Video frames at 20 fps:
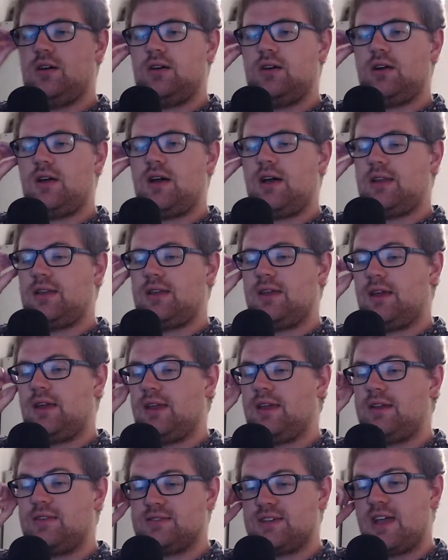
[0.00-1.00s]
And
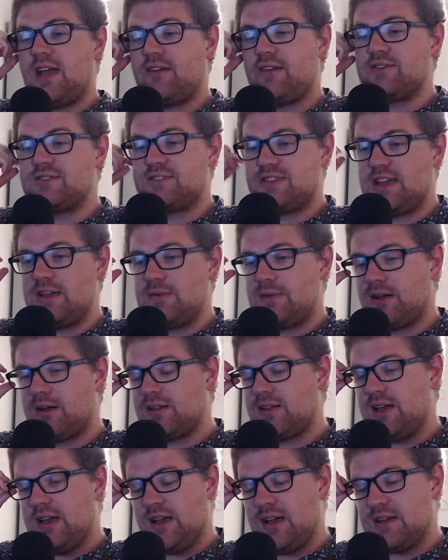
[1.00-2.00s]
here is the email
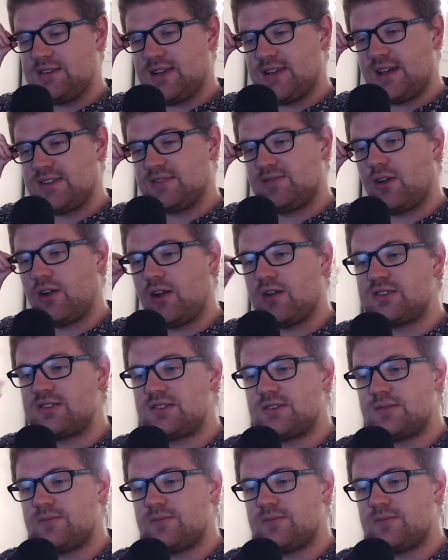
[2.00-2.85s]
as follows.